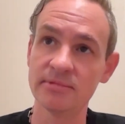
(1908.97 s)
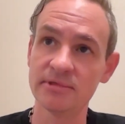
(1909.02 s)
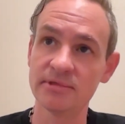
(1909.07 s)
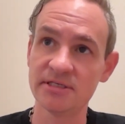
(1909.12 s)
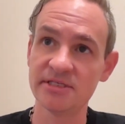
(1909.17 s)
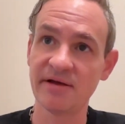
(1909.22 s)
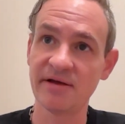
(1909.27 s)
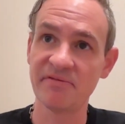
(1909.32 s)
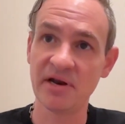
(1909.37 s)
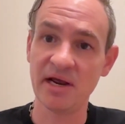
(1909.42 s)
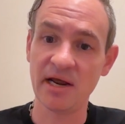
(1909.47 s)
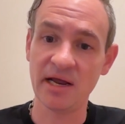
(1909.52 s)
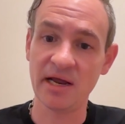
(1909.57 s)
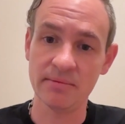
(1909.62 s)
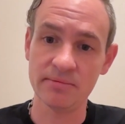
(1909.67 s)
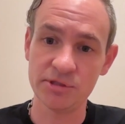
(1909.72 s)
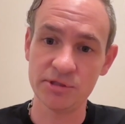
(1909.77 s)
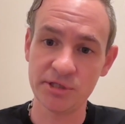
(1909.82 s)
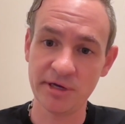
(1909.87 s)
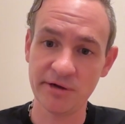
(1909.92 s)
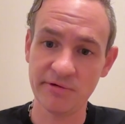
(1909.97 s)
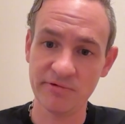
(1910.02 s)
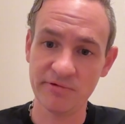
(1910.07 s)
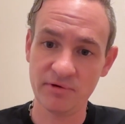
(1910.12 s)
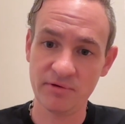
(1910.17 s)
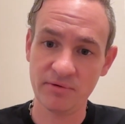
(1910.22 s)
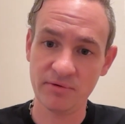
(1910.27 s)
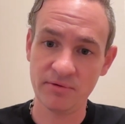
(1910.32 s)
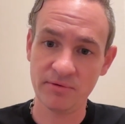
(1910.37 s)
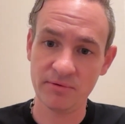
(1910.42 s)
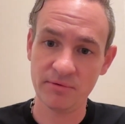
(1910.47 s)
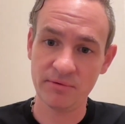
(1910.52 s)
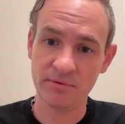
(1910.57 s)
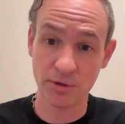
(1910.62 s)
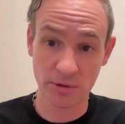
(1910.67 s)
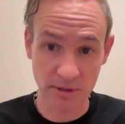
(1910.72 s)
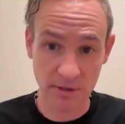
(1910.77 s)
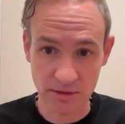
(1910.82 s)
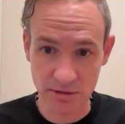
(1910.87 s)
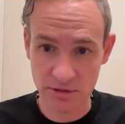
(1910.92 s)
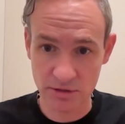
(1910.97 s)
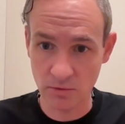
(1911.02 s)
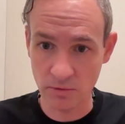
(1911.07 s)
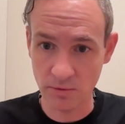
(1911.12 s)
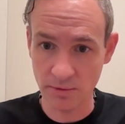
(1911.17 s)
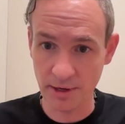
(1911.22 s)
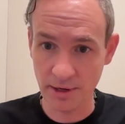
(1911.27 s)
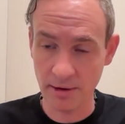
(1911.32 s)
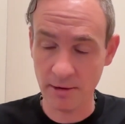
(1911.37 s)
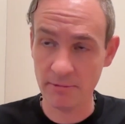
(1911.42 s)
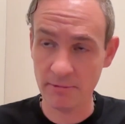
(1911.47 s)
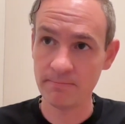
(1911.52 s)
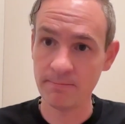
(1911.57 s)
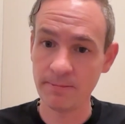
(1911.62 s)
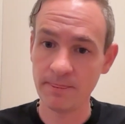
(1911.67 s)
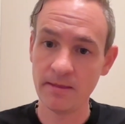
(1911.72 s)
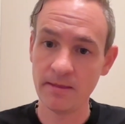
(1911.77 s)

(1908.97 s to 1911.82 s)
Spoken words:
to 7 a.m. shift during the school year.